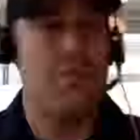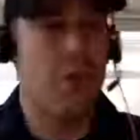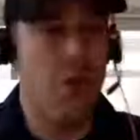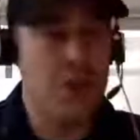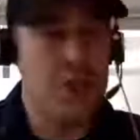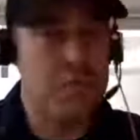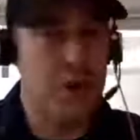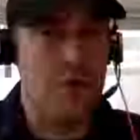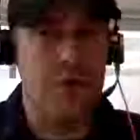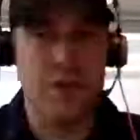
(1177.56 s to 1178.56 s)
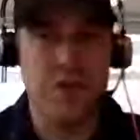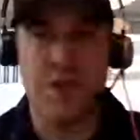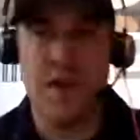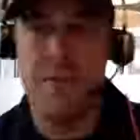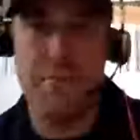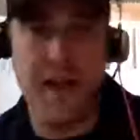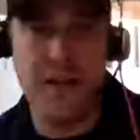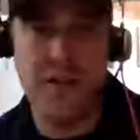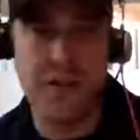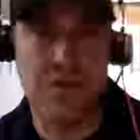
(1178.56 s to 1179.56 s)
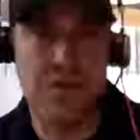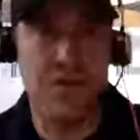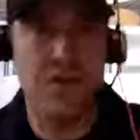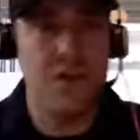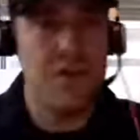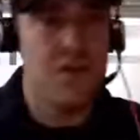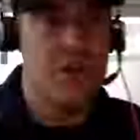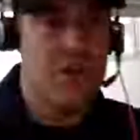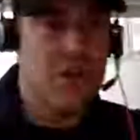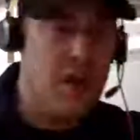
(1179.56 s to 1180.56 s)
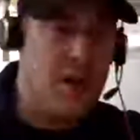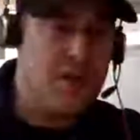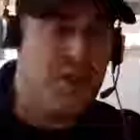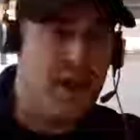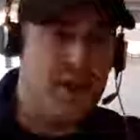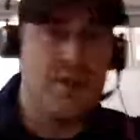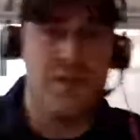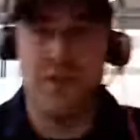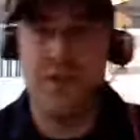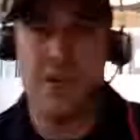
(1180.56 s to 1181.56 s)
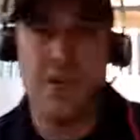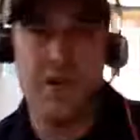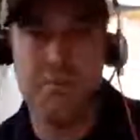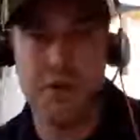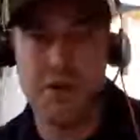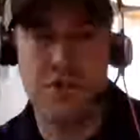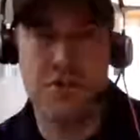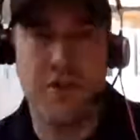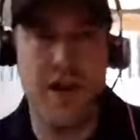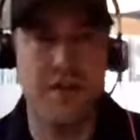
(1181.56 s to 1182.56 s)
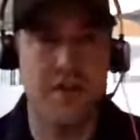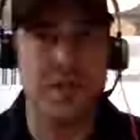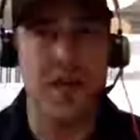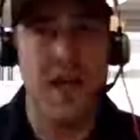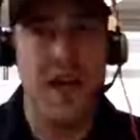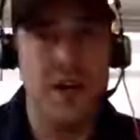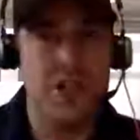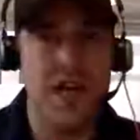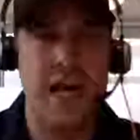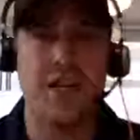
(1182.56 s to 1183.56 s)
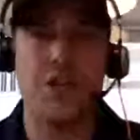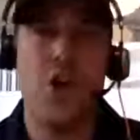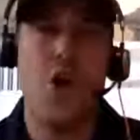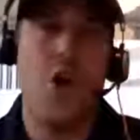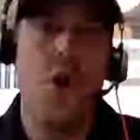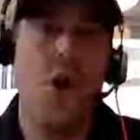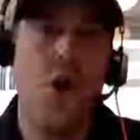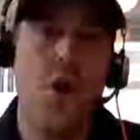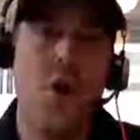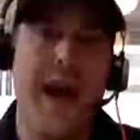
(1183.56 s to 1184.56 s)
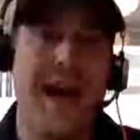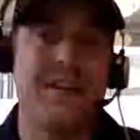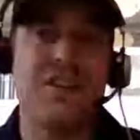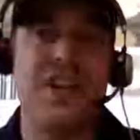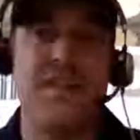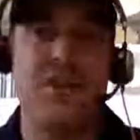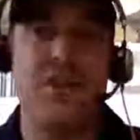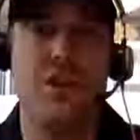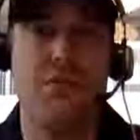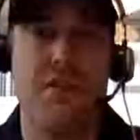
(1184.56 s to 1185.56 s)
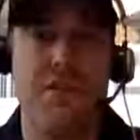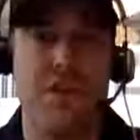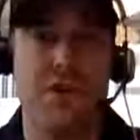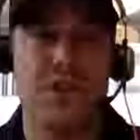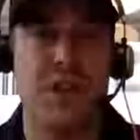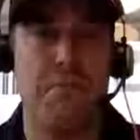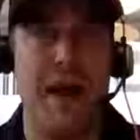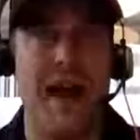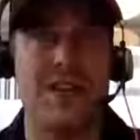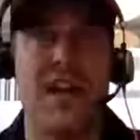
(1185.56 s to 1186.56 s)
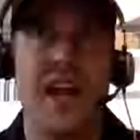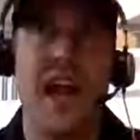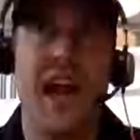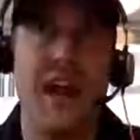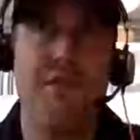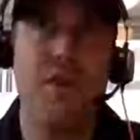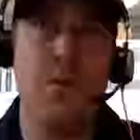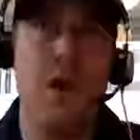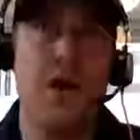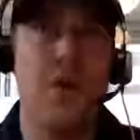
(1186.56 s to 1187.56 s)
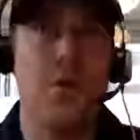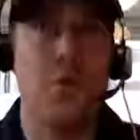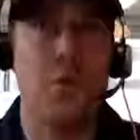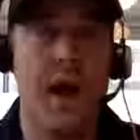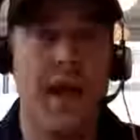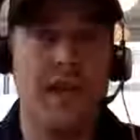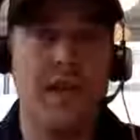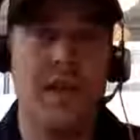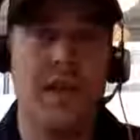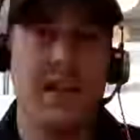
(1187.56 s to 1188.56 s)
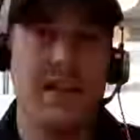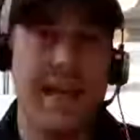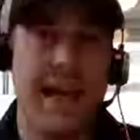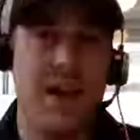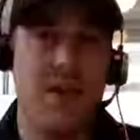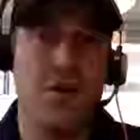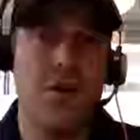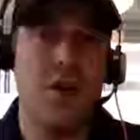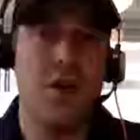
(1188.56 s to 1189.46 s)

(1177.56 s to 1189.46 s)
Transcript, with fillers: Mortgage brokers, painters, contractors, personal trainers, hairstylists. Who has given you referrals in the past? Everyone, write down